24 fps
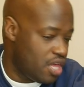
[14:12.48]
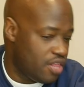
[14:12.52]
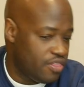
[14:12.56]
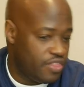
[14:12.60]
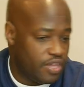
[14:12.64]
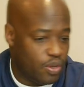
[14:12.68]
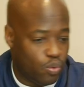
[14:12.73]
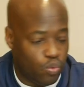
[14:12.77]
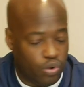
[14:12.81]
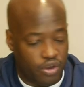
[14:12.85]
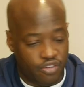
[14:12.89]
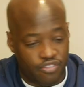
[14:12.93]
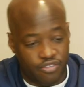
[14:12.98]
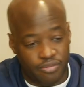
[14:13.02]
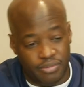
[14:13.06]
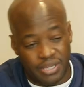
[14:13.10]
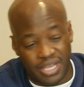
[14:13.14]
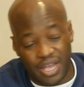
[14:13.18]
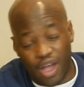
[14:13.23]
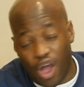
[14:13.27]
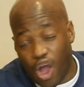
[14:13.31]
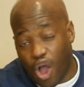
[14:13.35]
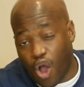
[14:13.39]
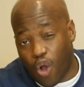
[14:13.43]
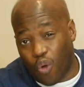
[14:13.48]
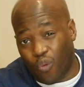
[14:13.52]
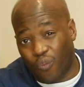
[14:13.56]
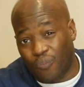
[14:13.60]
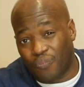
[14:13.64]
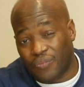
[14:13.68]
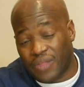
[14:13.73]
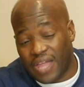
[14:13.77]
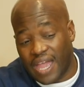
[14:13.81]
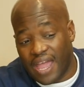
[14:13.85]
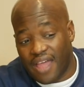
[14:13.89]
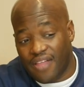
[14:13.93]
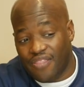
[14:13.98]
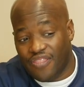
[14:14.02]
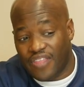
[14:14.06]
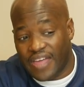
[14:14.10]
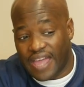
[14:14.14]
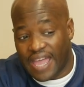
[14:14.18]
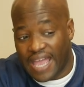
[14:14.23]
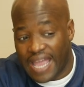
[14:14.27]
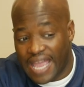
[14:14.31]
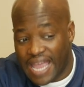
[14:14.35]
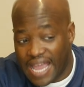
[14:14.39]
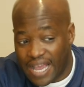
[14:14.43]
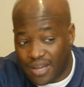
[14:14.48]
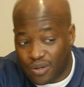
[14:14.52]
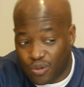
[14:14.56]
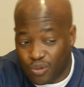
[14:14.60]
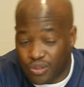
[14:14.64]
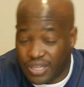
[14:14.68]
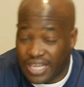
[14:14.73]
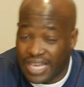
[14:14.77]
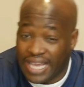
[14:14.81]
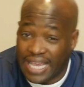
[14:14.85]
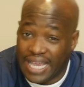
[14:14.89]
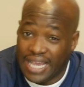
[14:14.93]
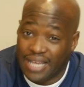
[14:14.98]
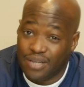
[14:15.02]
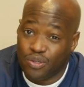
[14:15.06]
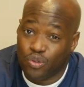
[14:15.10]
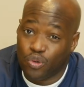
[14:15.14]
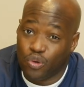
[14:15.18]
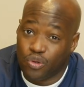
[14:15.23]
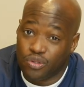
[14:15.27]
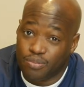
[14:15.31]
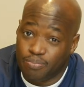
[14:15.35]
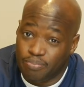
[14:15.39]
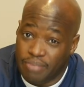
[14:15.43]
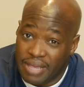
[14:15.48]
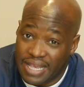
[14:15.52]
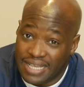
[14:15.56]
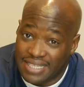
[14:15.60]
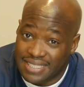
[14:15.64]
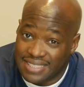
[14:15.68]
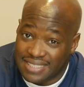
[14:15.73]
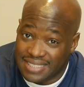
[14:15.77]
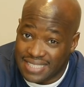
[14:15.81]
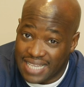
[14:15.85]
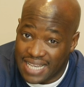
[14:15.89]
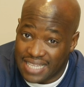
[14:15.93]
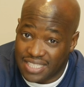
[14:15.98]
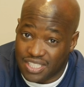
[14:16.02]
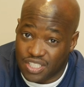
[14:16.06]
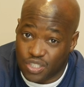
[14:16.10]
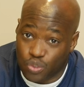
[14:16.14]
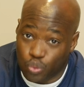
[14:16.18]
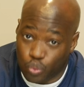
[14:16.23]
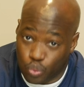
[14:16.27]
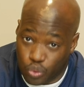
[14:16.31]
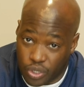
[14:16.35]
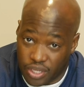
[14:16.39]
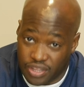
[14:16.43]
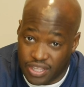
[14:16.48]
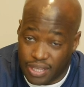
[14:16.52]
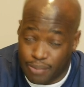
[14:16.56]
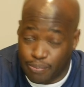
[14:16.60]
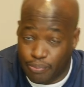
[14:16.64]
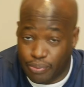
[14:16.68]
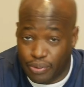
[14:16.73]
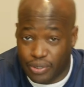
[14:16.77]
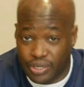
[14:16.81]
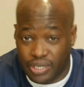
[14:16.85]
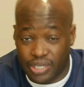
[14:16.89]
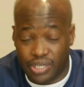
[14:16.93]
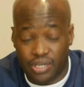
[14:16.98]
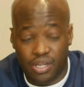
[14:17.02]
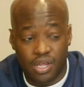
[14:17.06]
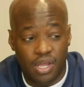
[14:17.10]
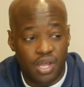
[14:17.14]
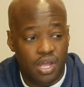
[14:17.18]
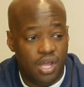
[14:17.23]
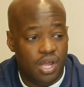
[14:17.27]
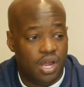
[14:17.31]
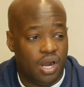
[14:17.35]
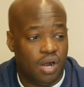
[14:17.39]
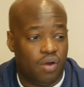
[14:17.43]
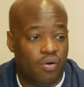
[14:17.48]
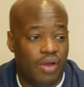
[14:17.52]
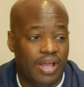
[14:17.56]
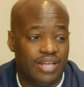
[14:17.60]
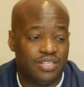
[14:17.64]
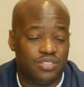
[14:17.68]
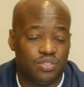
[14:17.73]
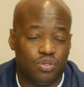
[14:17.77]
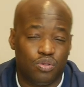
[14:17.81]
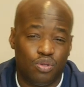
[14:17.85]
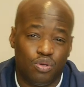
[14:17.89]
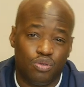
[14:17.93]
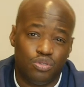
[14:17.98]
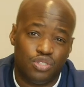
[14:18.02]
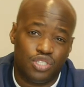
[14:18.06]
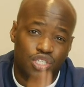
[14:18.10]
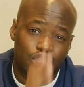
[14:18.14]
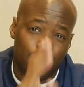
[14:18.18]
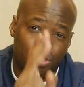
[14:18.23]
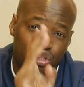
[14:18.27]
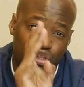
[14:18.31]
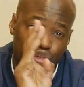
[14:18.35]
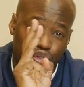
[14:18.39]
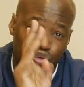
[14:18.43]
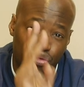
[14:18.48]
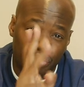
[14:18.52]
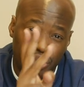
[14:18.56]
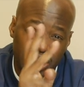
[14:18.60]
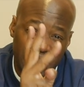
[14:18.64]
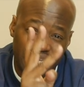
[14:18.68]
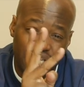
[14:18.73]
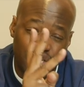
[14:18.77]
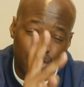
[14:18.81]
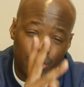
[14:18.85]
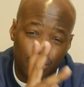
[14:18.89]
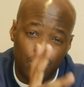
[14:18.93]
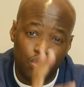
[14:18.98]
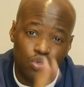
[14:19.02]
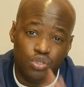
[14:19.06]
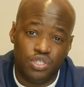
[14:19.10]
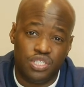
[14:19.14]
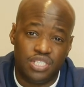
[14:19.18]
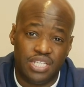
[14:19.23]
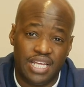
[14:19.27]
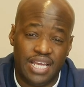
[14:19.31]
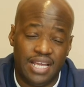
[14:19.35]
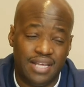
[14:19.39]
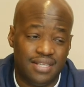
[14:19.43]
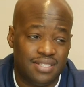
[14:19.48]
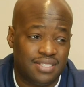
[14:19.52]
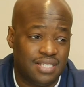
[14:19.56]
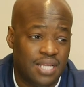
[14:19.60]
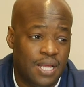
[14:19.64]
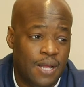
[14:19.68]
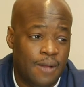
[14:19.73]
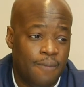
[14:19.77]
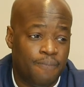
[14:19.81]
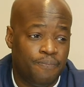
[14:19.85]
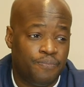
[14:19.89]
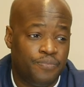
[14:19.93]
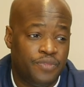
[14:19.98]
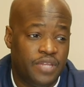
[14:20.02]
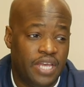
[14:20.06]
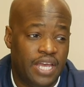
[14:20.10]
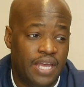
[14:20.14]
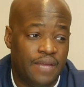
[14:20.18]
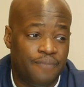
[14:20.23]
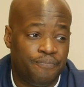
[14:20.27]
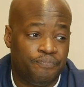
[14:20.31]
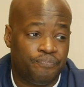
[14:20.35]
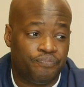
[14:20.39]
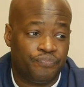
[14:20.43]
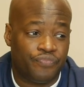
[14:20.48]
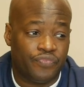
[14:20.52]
that work for me. Oh, and the handle makes sense where they put it. All right, so those are three huge things that